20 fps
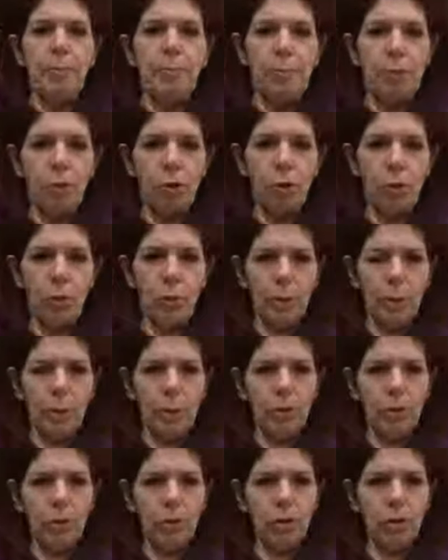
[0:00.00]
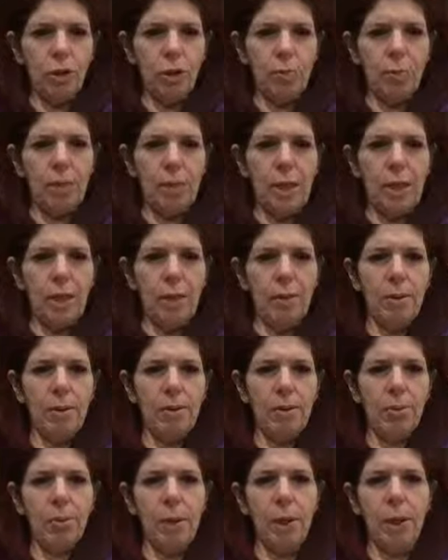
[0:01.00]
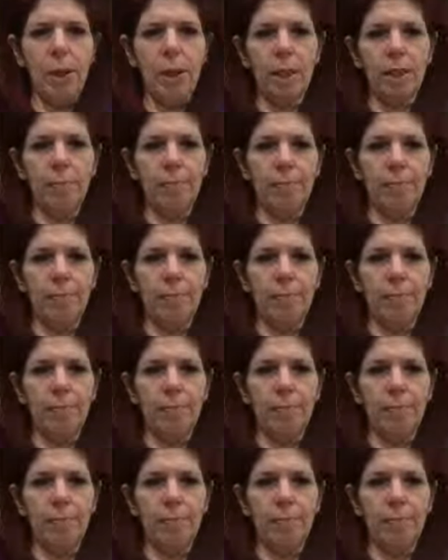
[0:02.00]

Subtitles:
2 relationships ended this week.